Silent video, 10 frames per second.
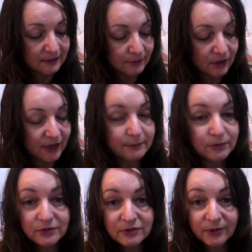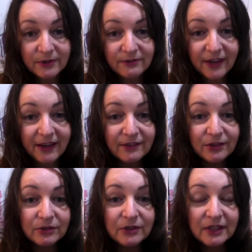guidebook. So if you have a
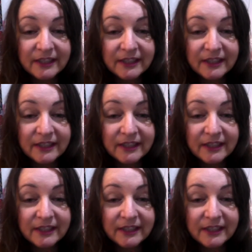look,